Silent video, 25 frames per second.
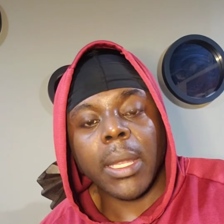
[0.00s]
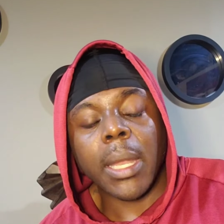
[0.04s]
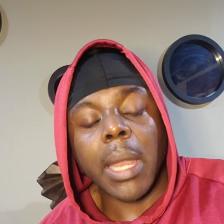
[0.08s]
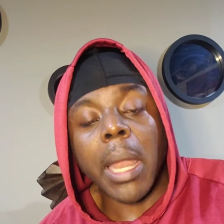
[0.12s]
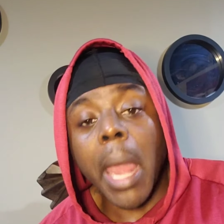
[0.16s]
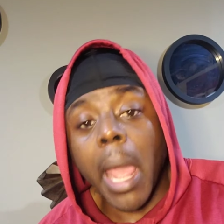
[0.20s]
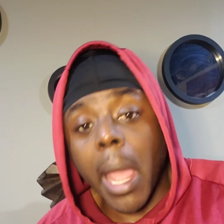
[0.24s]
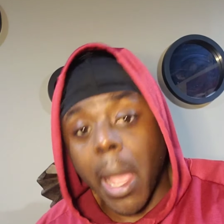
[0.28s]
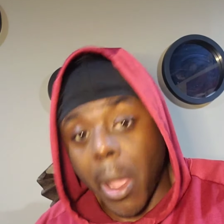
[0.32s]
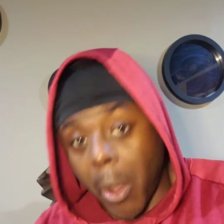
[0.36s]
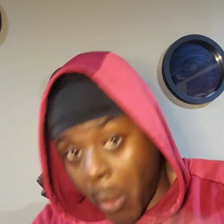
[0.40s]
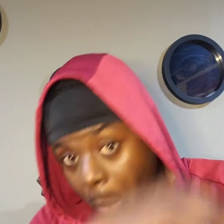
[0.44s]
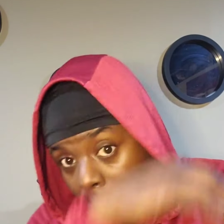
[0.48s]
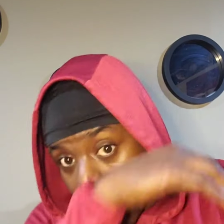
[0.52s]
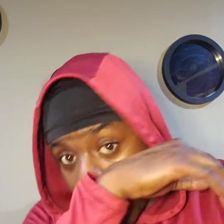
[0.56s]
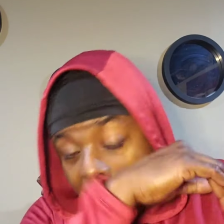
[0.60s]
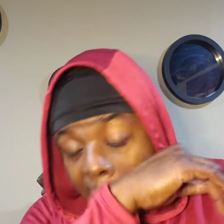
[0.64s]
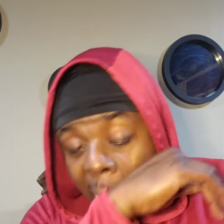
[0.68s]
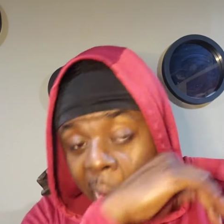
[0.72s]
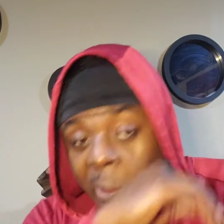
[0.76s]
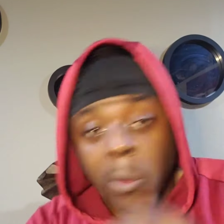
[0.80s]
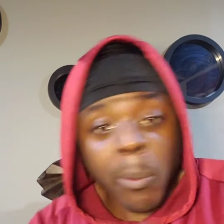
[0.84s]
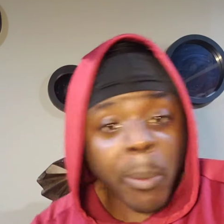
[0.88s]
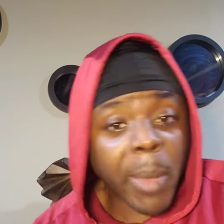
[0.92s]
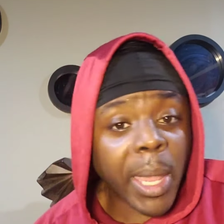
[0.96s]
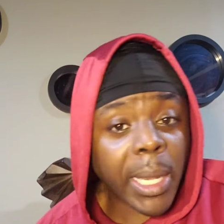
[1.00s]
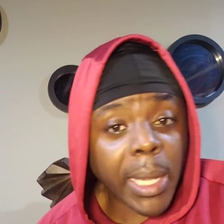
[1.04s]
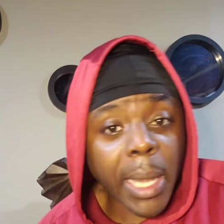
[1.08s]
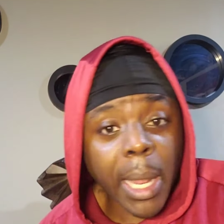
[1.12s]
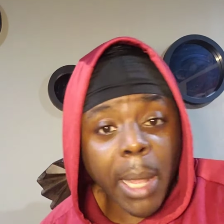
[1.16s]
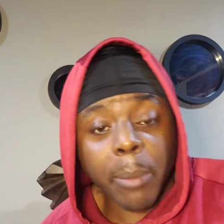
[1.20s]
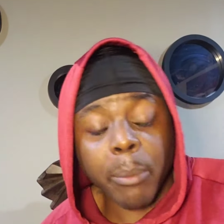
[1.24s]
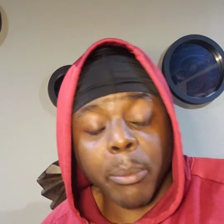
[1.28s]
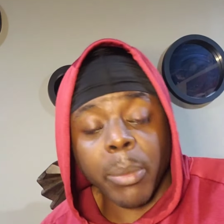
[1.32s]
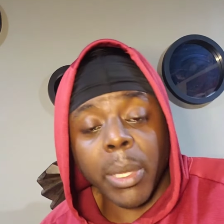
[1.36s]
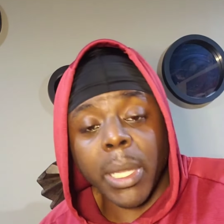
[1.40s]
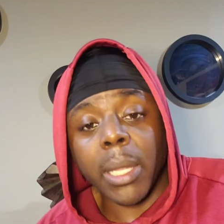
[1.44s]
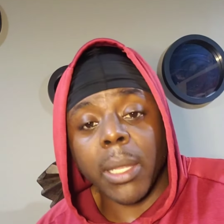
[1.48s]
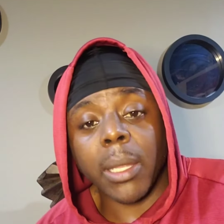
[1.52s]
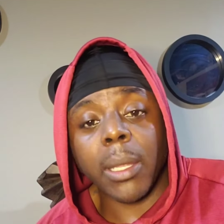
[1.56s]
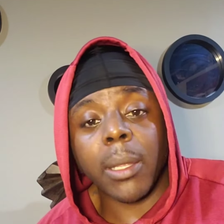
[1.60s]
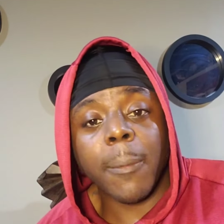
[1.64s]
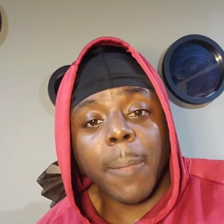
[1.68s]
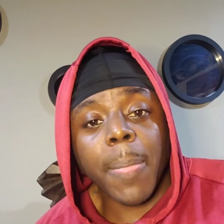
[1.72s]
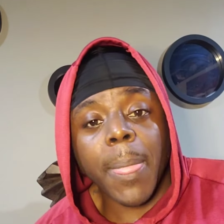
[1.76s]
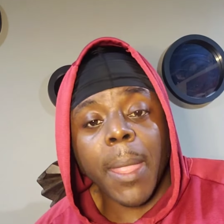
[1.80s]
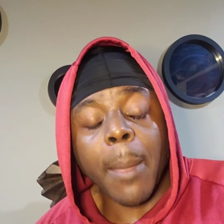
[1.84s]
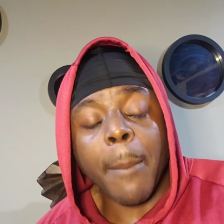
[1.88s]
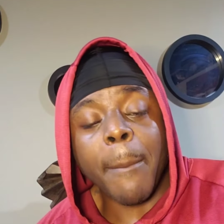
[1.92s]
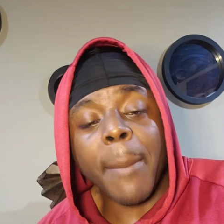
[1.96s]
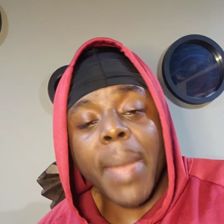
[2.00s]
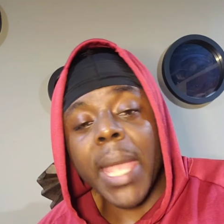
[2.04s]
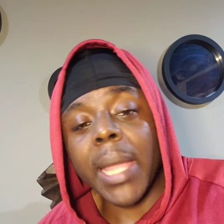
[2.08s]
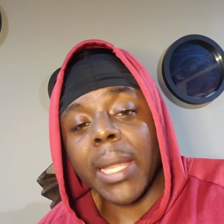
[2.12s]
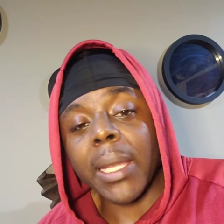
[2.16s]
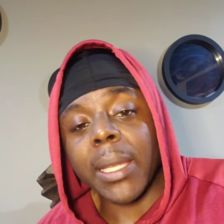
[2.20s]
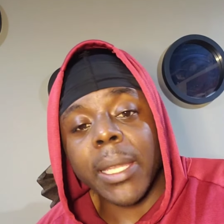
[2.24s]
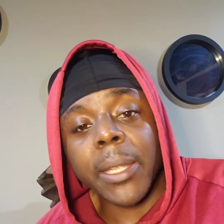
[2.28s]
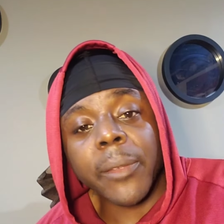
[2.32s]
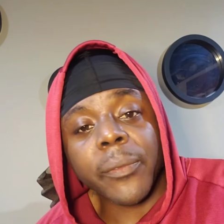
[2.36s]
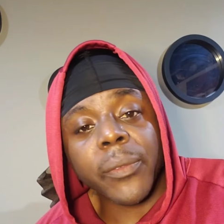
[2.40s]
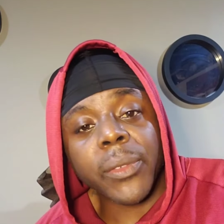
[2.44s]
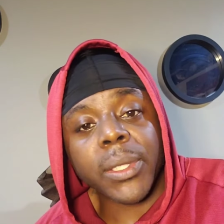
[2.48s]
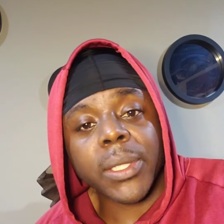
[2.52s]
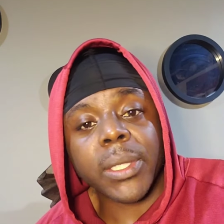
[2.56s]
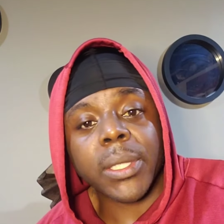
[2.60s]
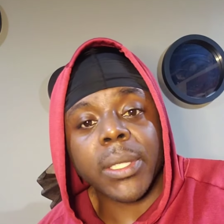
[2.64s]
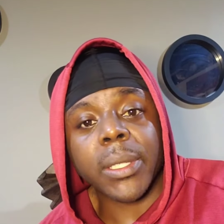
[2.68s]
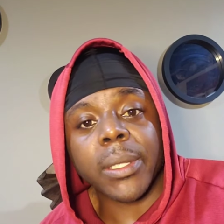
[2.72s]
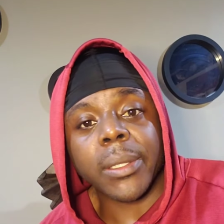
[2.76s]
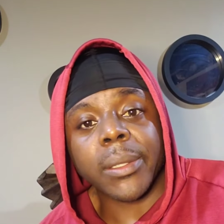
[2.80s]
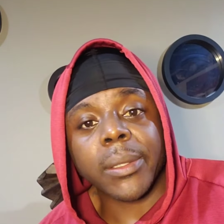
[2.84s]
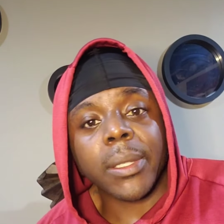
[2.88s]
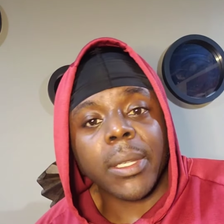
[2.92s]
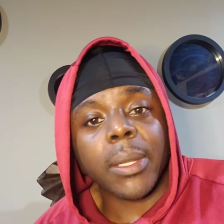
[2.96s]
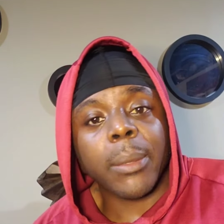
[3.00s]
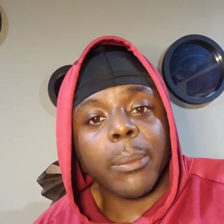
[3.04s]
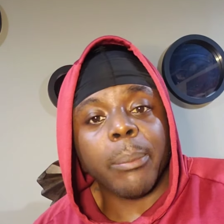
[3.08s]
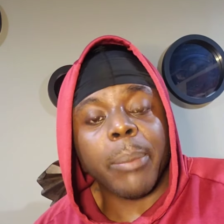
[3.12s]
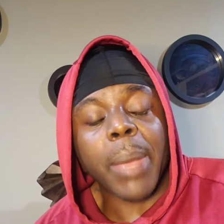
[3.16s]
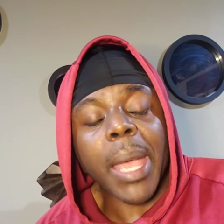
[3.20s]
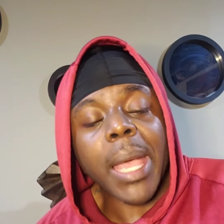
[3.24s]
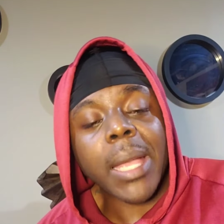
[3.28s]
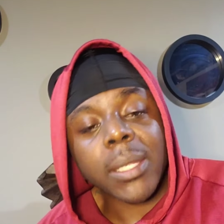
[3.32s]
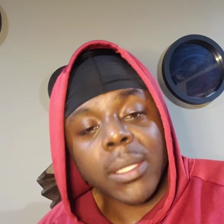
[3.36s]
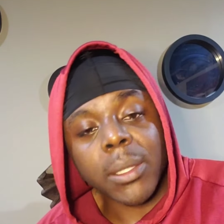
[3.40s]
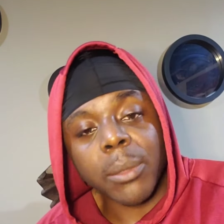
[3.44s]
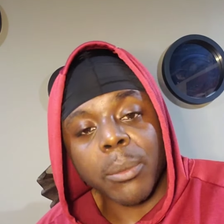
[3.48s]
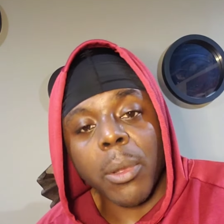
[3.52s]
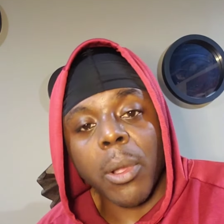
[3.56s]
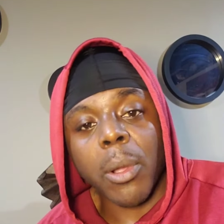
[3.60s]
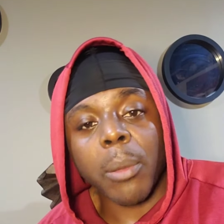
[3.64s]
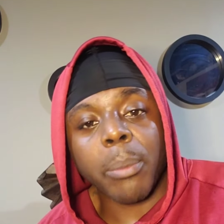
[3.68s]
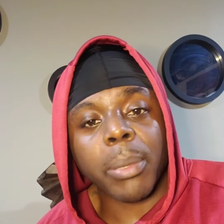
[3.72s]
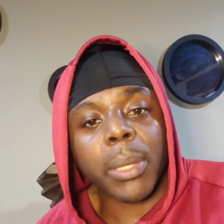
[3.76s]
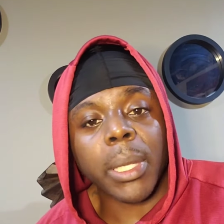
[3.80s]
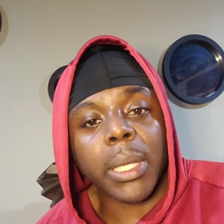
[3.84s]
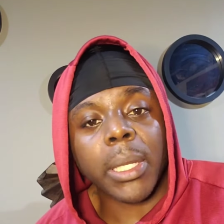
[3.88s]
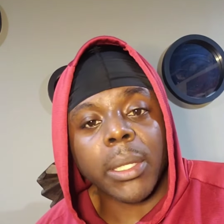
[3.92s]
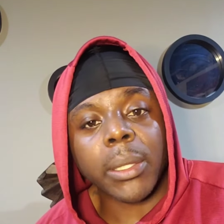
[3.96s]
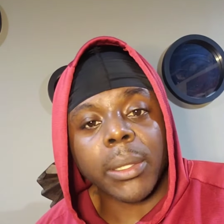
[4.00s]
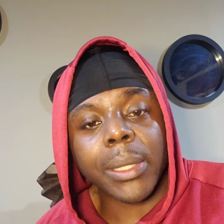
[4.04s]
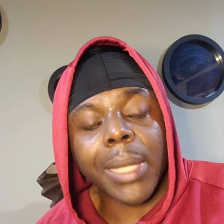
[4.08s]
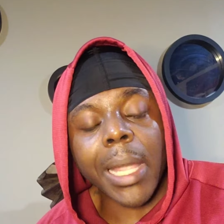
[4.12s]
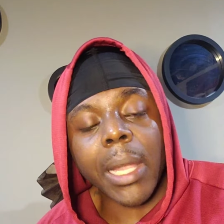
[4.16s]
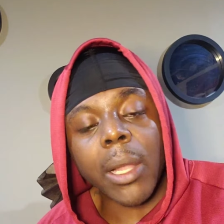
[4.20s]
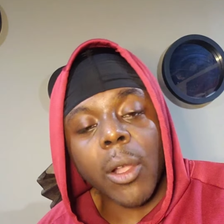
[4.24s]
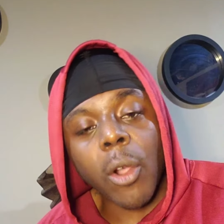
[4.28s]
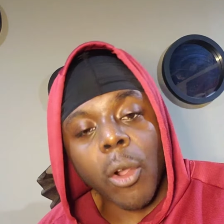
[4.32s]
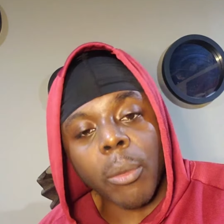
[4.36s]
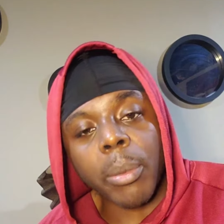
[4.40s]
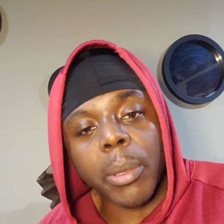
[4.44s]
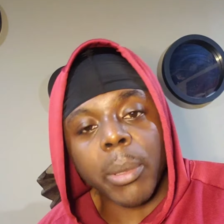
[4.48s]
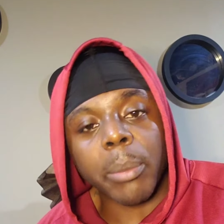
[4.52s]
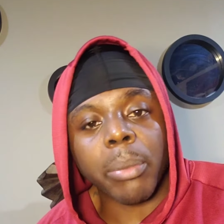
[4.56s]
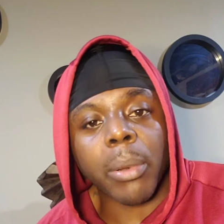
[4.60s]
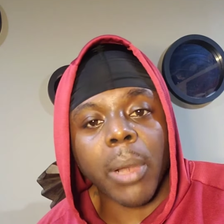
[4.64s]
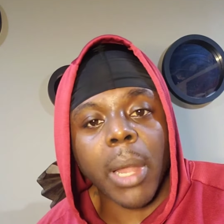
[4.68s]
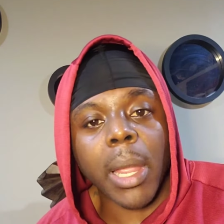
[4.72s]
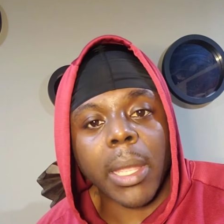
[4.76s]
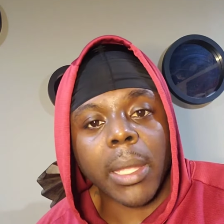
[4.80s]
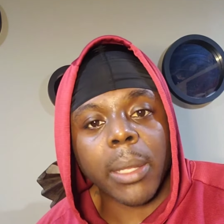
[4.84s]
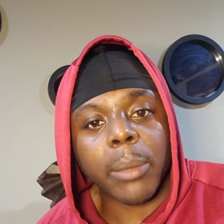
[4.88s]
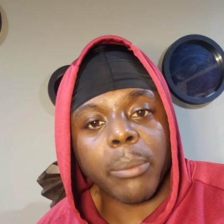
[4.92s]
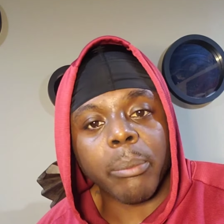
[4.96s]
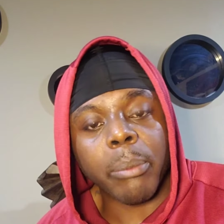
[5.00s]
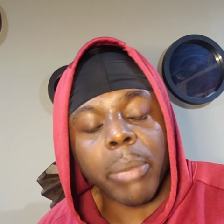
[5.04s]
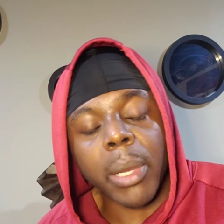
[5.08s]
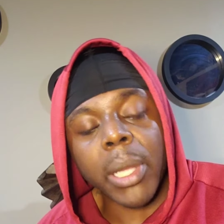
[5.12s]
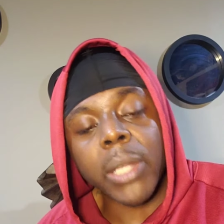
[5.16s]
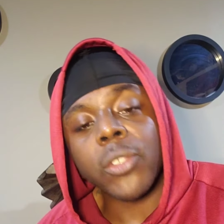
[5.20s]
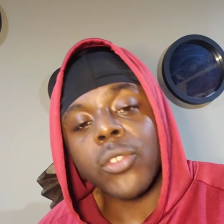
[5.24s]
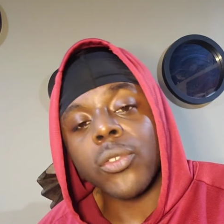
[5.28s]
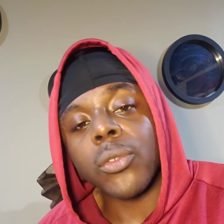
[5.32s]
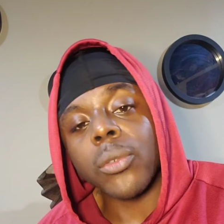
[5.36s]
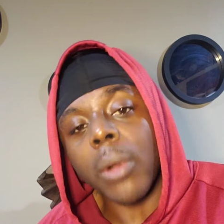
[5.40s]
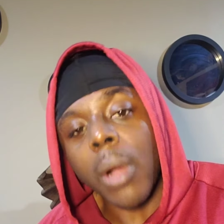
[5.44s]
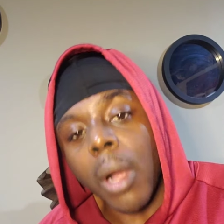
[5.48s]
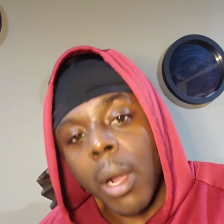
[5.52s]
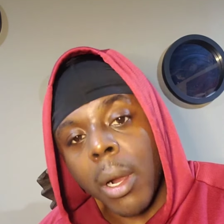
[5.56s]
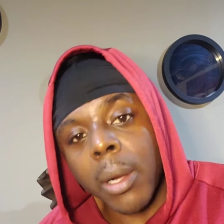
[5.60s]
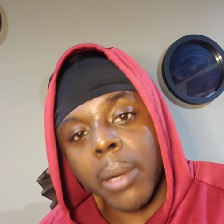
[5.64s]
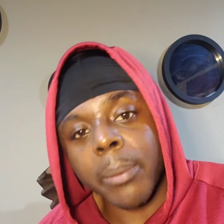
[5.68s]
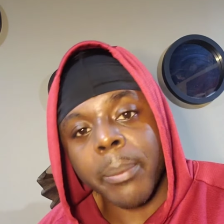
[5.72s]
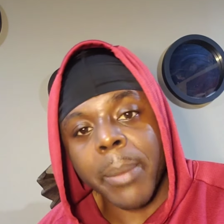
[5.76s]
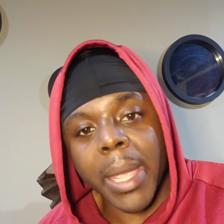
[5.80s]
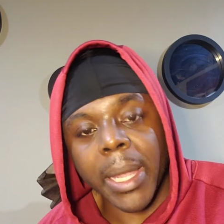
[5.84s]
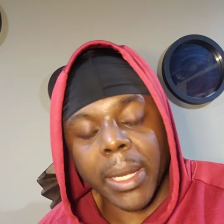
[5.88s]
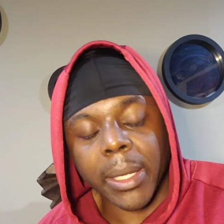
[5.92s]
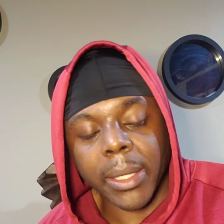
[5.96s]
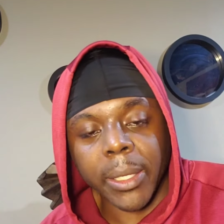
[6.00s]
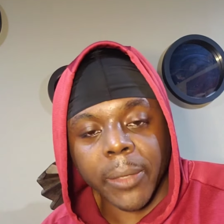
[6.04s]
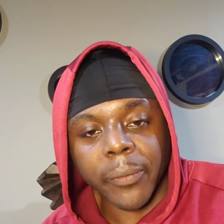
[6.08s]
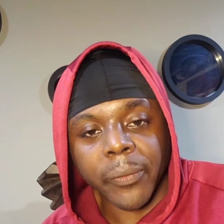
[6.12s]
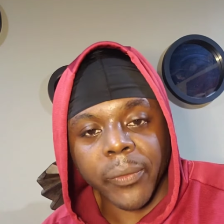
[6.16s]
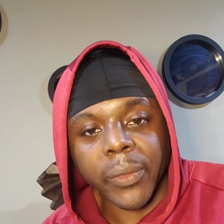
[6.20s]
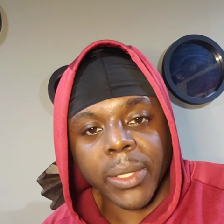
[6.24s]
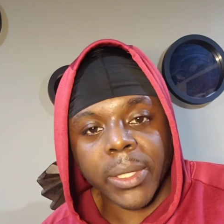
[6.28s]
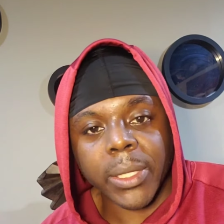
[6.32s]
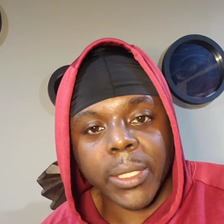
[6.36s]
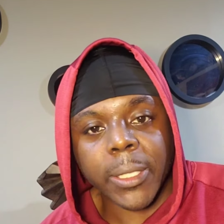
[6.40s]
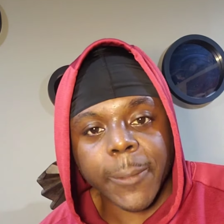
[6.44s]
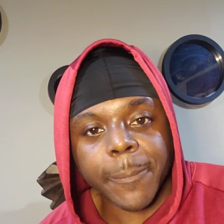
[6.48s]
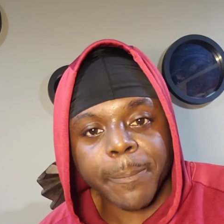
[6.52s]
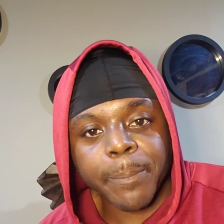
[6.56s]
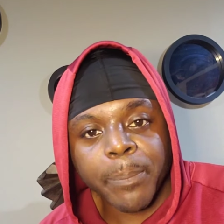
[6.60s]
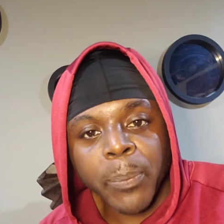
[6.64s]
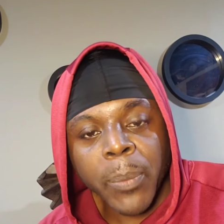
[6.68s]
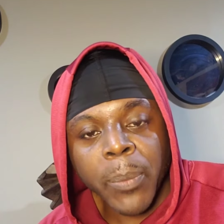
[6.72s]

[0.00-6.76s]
Now, you may not be a magnificent basketball player like Kobe Bryant, but you are magnificent.